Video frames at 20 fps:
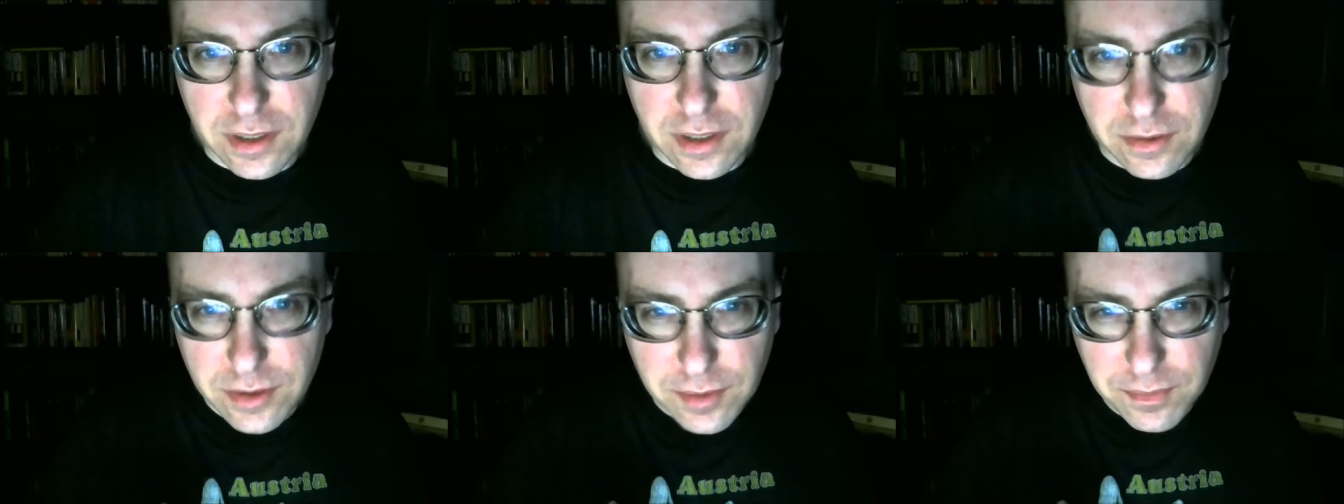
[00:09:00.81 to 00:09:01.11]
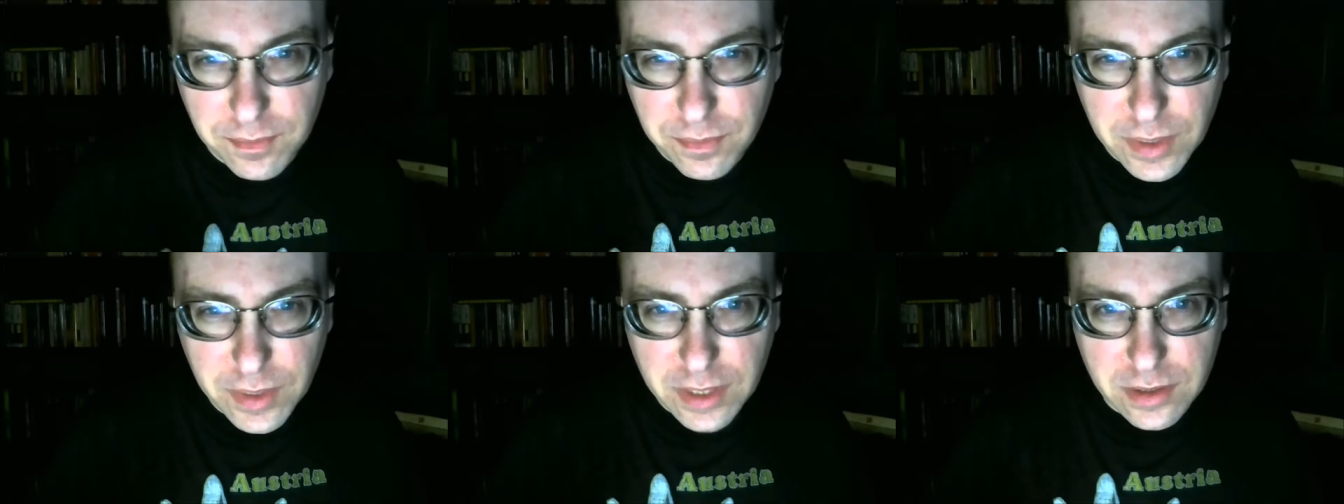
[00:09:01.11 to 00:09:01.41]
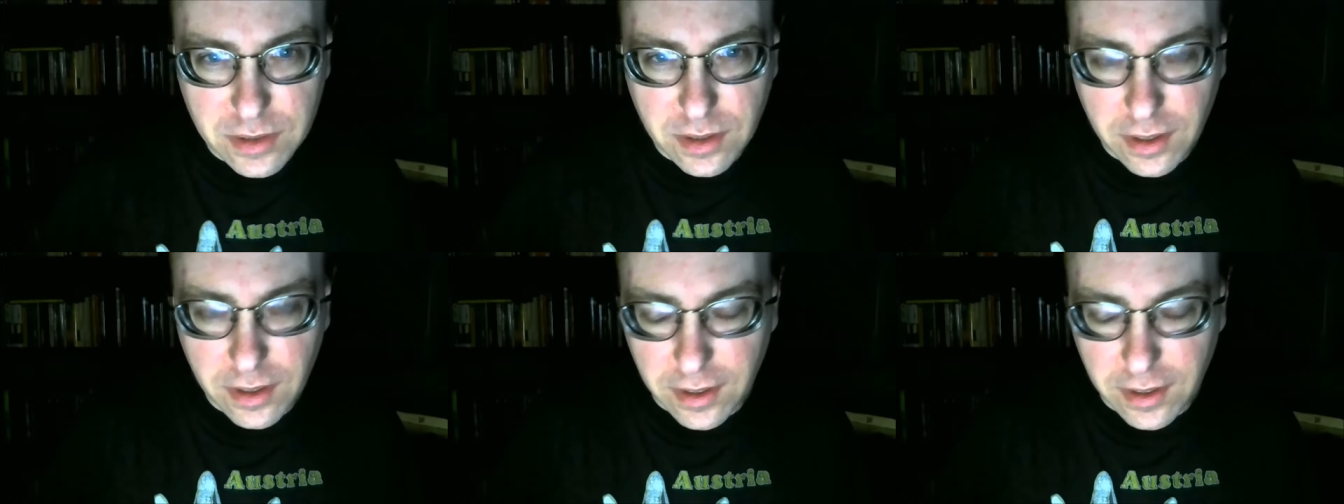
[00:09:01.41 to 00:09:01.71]
it was a big
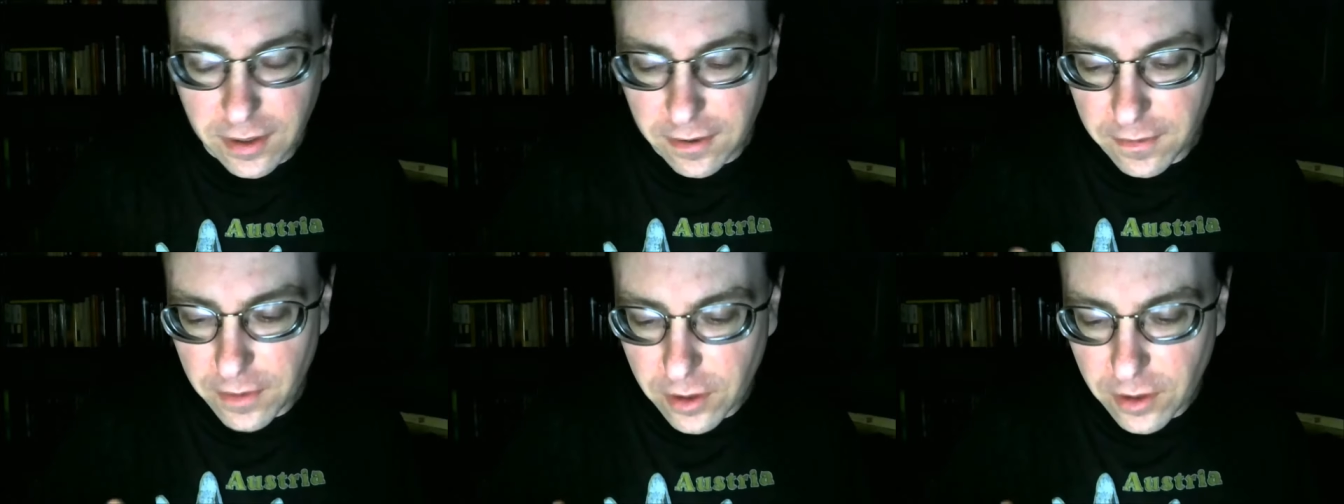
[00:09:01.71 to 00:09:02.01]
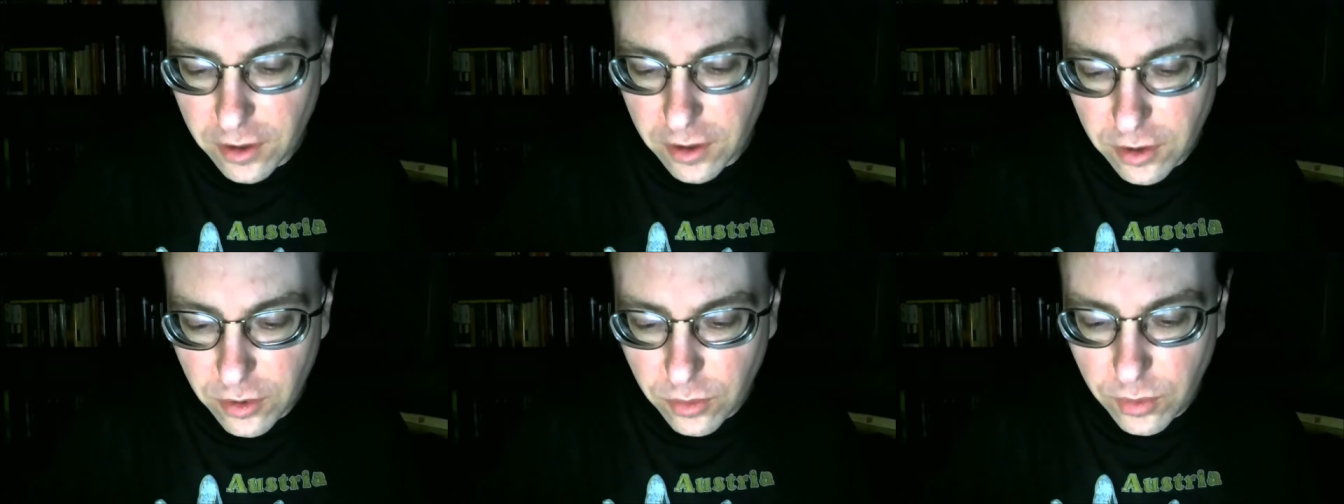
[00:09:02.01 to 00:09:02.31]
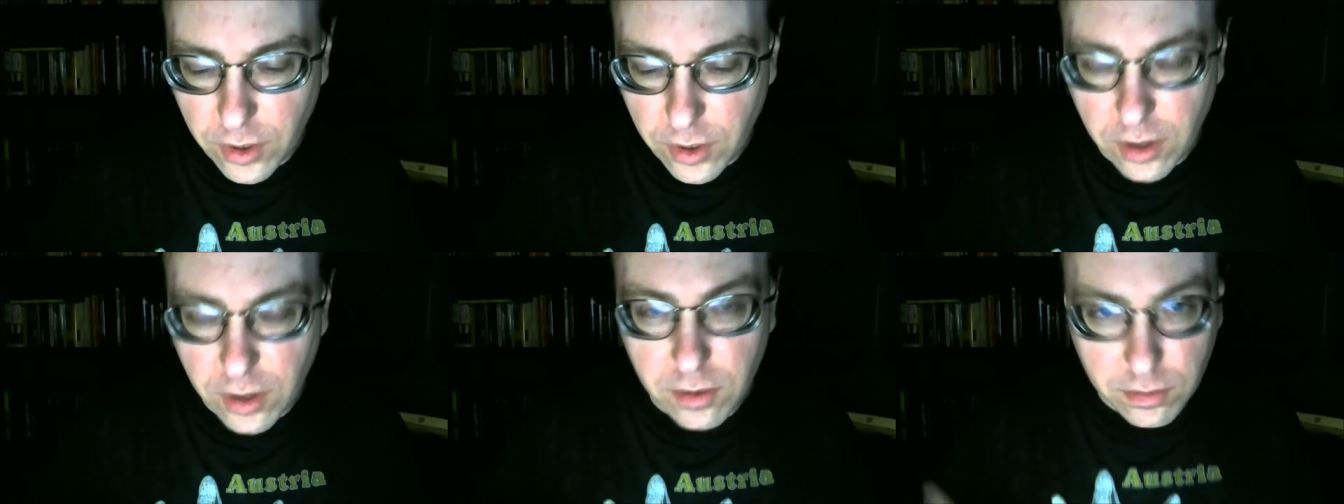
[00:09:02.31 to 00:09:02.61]
study,
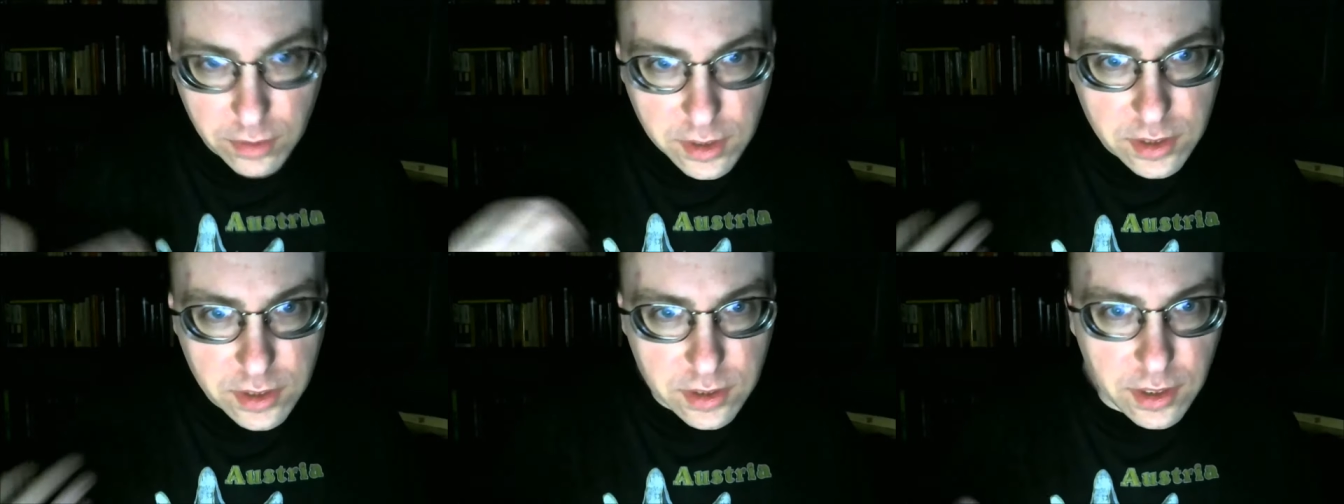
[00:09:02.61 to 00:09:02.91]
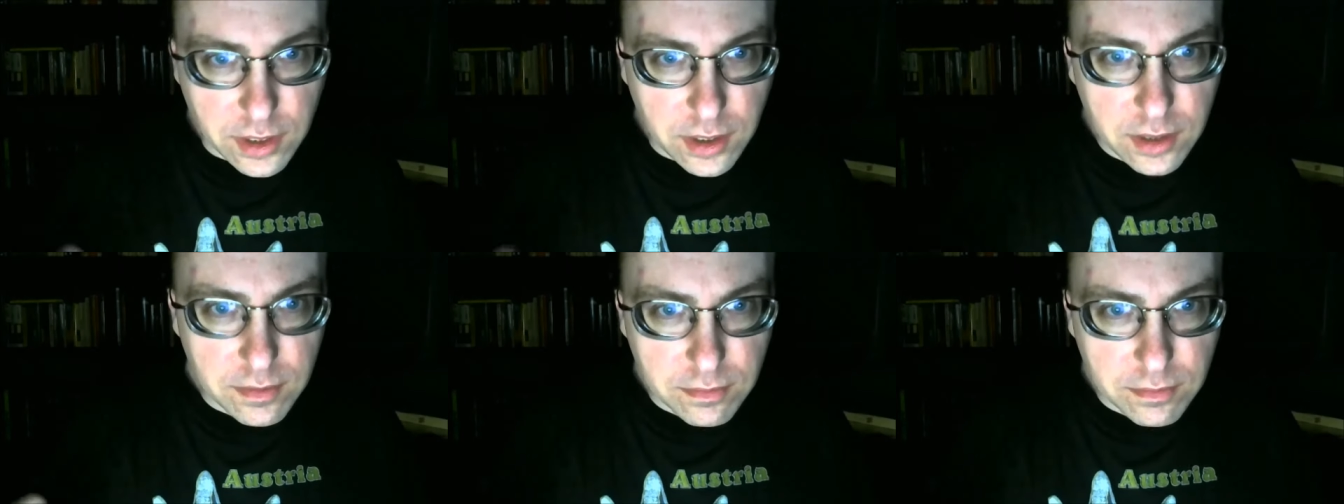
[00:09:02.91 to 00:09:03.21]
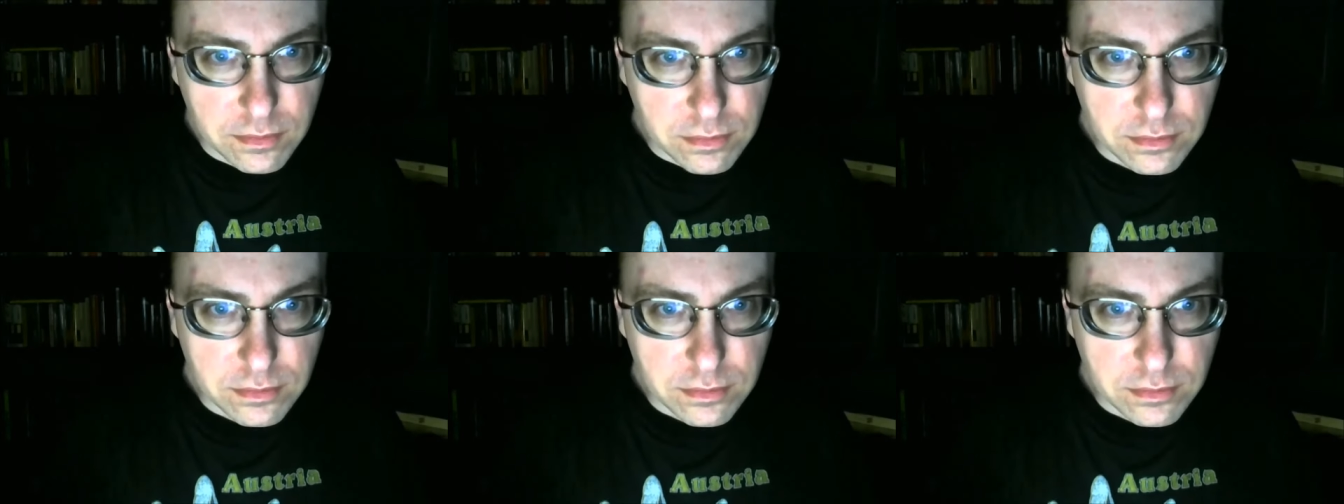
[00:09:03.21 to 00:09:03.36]
where they studied,